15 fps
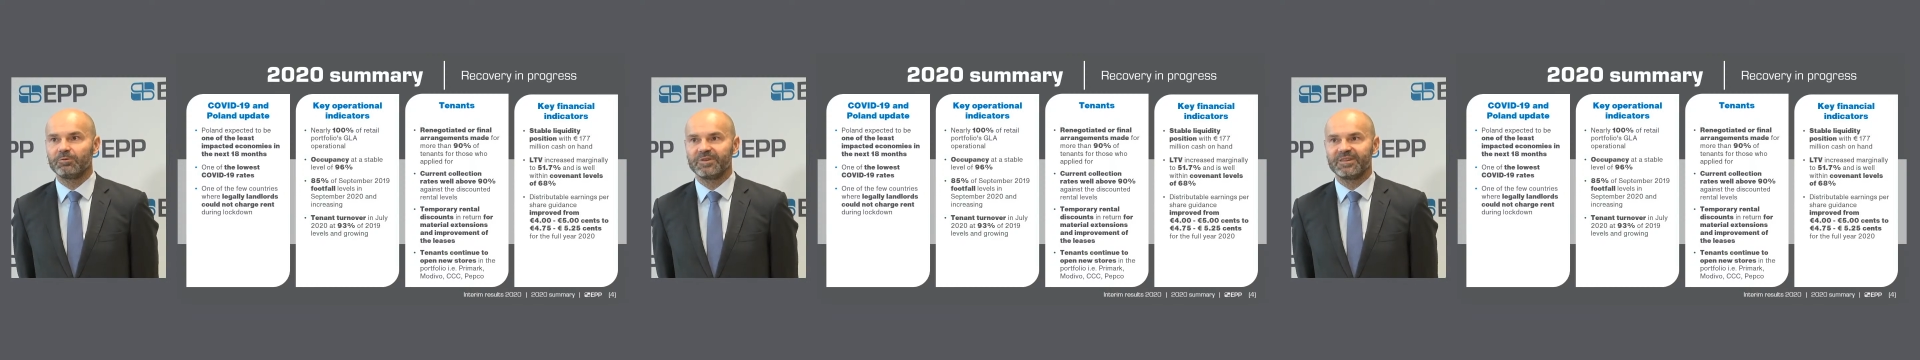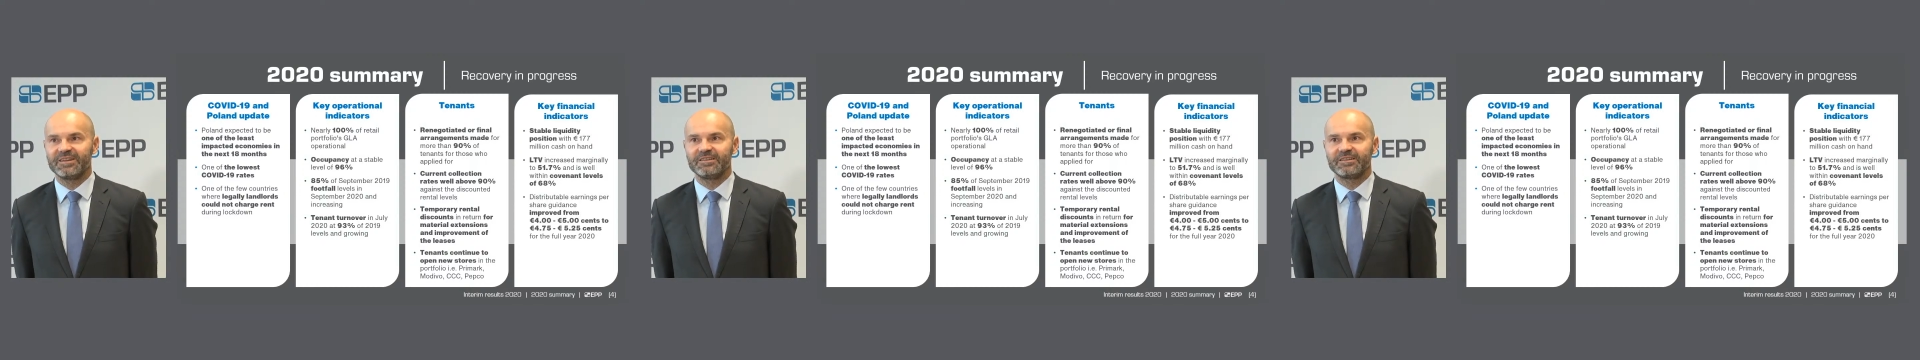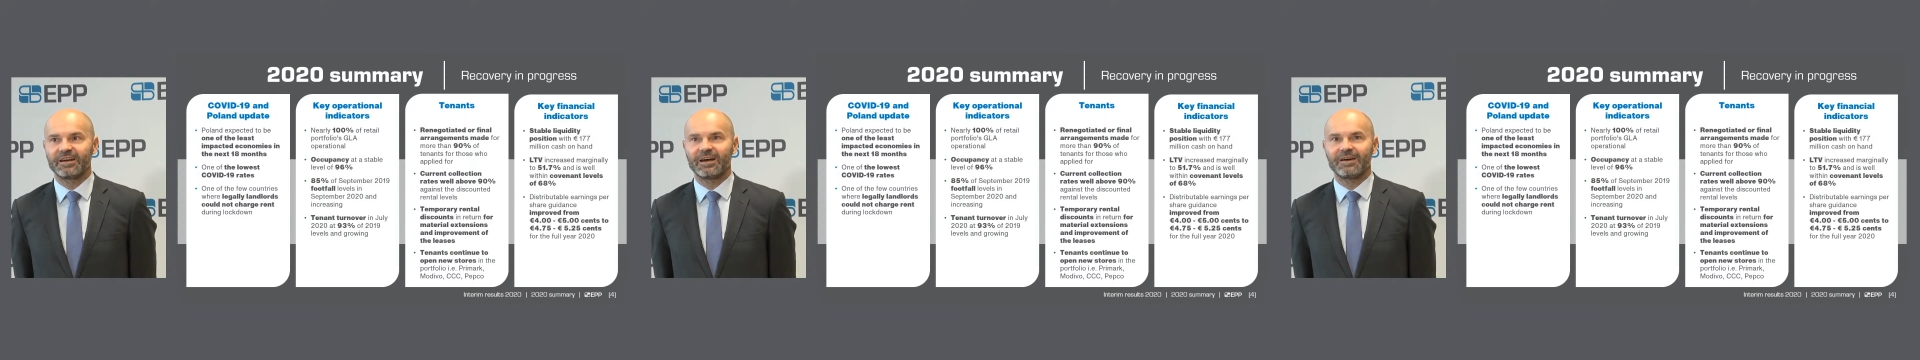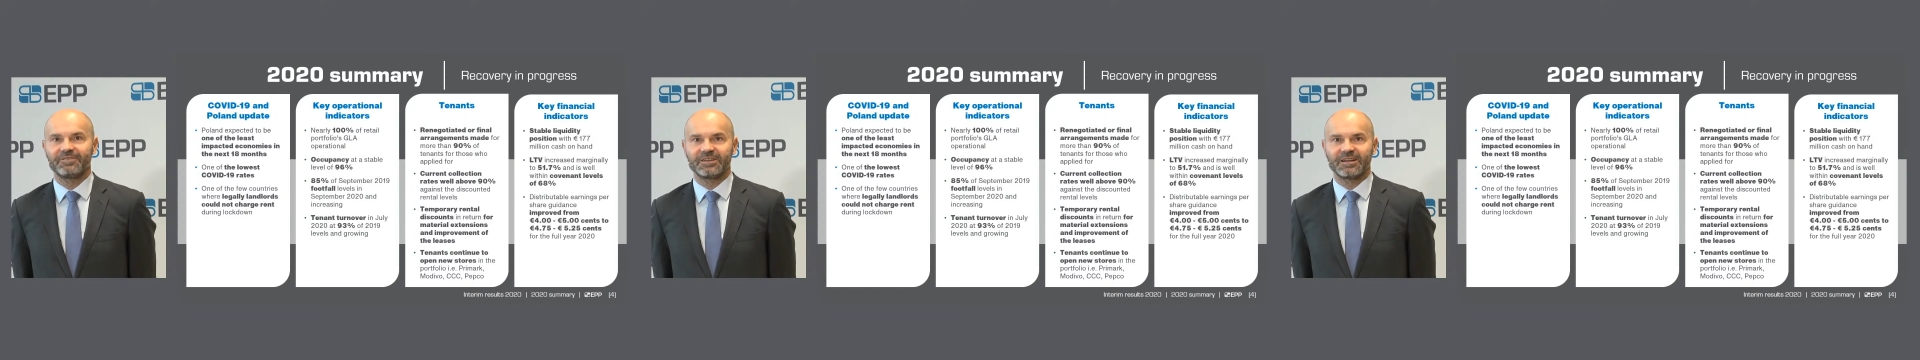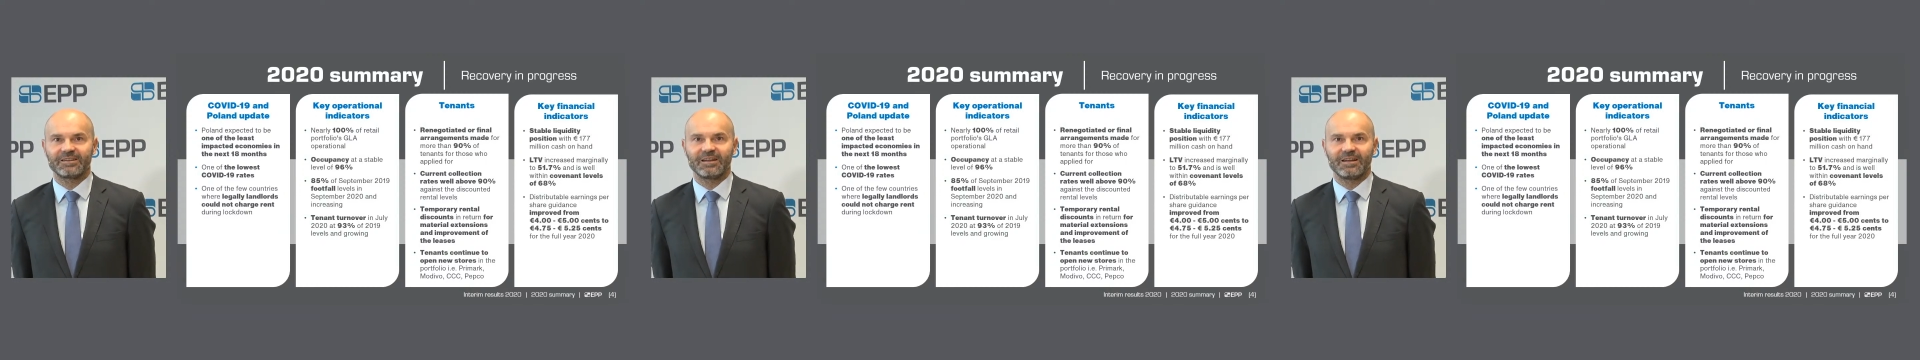within the
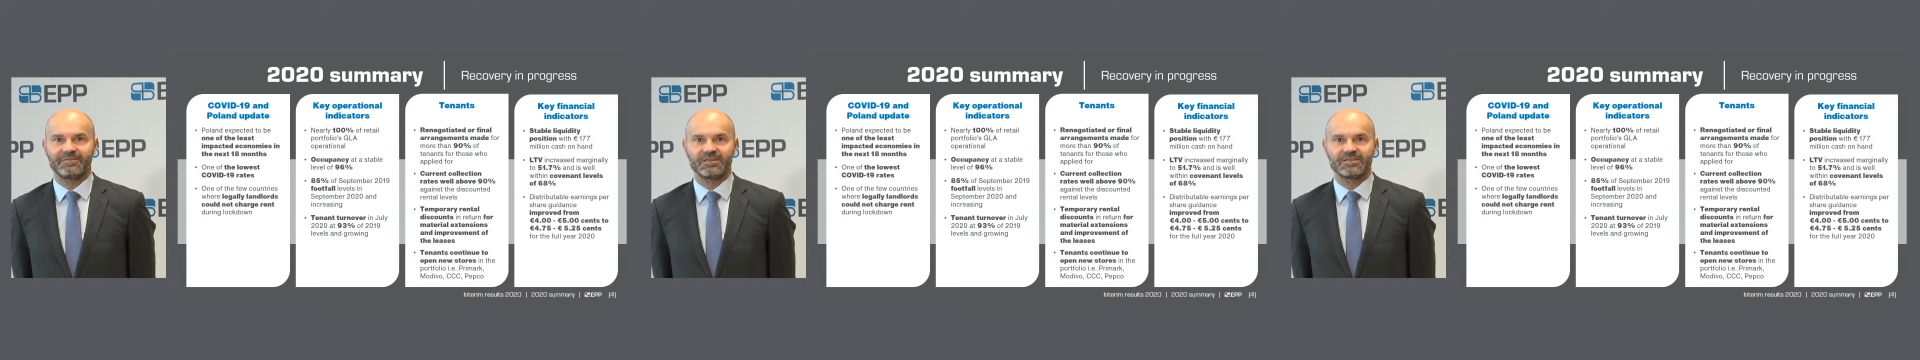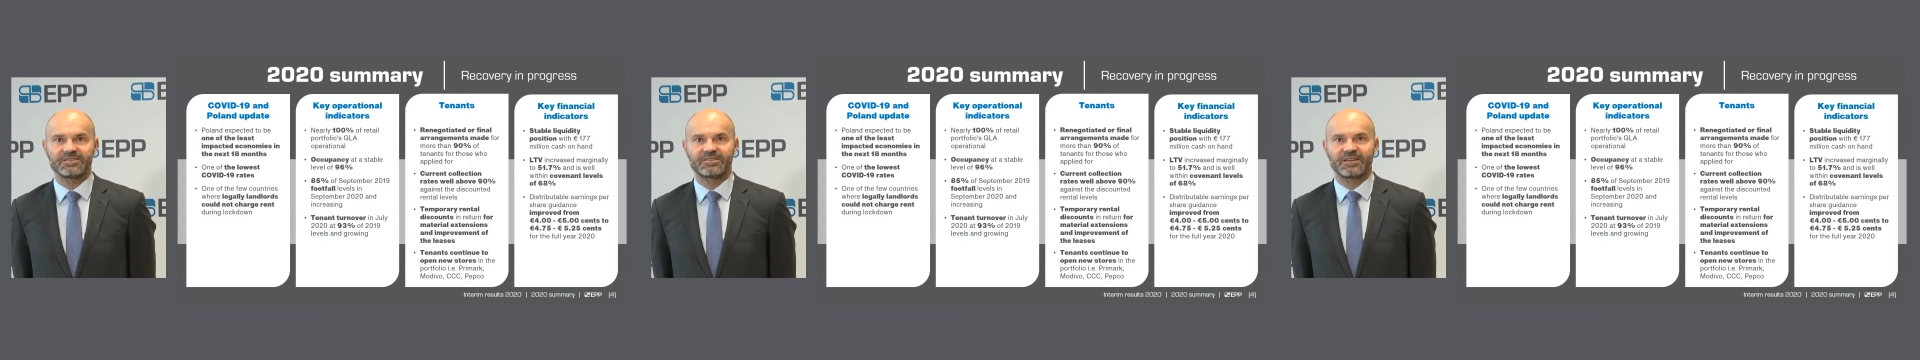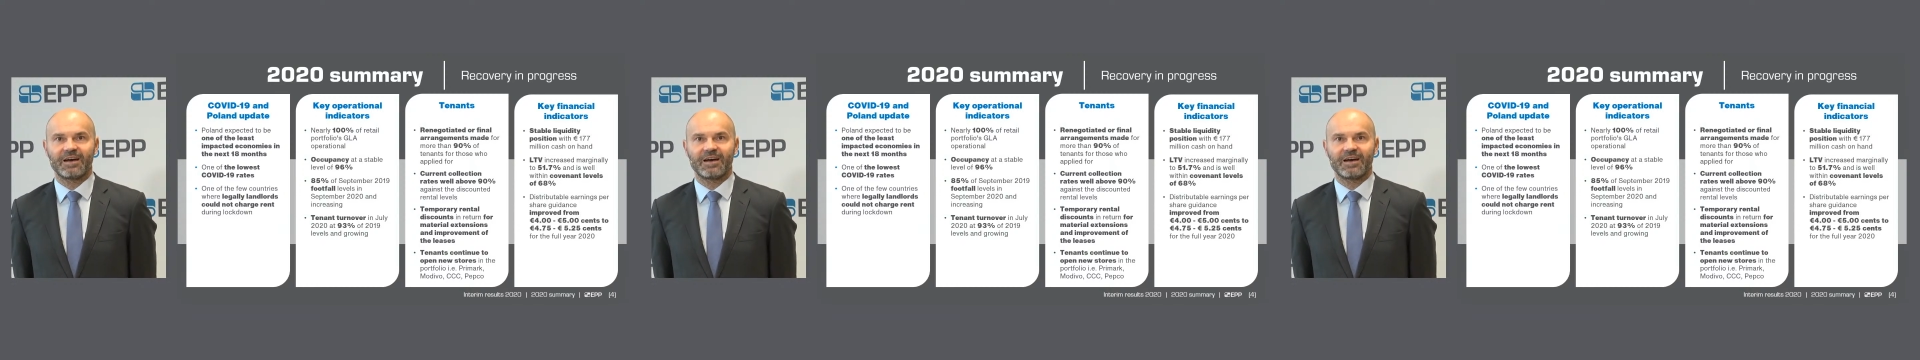covenant levels.